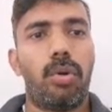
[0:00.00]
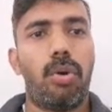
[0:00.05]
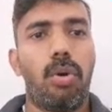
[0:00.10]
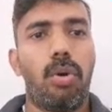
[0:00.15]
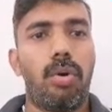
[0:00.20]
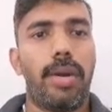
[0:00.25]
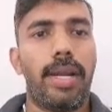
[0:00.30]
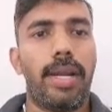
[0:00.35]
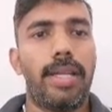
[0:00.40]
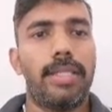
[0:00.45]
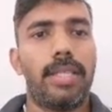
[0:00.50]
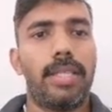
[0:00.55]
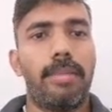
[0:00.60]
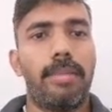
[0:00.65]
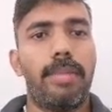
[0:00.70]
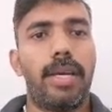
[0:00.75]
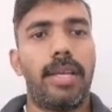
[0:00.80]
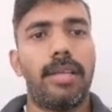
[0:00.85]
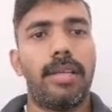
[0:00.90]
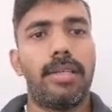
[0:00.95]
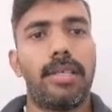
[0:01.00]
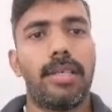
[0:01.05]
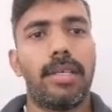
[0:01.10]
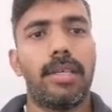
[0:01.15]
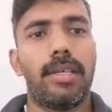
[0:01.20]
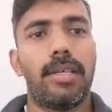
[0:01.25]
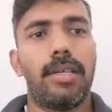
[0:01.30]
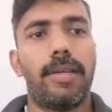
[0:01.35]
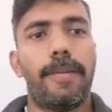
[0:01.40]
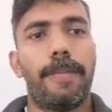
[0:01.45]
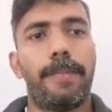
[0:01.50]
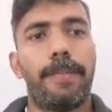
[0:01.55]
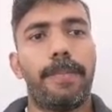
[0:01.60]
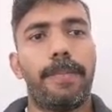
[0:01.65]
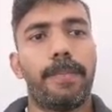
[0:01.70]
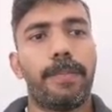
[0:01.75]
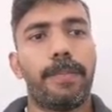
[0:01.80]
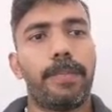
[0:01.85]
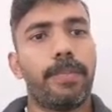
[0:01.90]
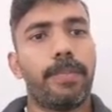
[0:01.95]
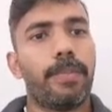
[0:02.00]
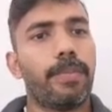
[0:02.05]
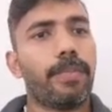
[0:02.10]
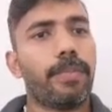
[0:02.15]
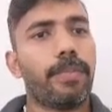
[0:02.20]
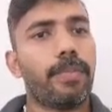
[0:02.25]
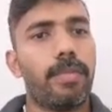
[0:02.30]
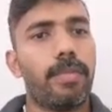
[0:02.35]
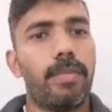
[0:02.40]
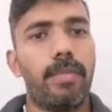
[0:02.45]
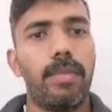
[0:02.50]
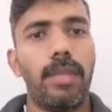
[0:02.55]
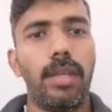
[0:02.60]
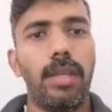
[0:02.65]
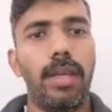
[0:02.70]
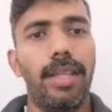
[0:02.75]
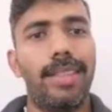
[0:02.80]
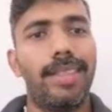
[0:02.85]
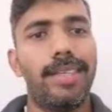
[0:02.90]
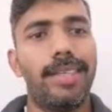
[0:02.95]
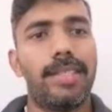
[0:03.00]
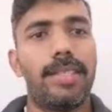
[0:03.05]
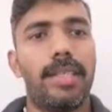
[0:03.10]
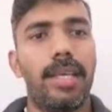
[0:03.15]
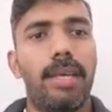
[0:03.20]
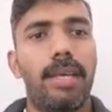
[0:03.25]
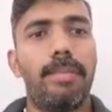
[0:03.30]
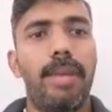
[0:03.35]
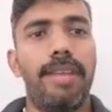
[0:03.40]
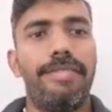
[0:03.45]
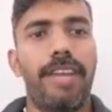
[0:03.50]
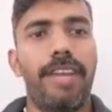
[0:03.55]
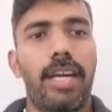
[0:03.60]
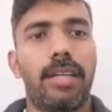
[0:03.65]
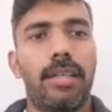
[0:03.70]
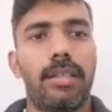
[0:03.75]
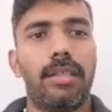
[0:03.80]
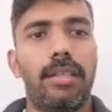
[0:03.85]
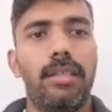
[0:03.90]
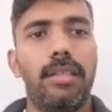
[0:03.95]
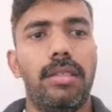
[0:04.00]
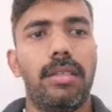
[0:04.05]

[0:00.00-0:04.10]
core enzyme and the sigma factor